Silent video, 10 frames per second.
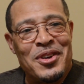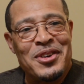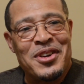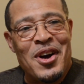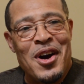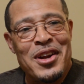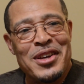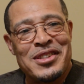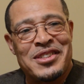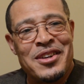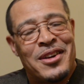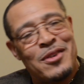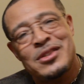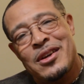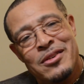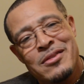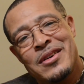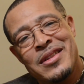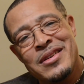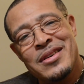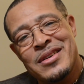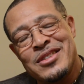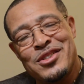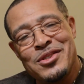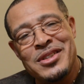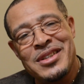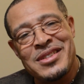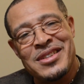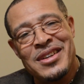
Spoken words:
know, the audience there, and I was like, oh, I think I can do this.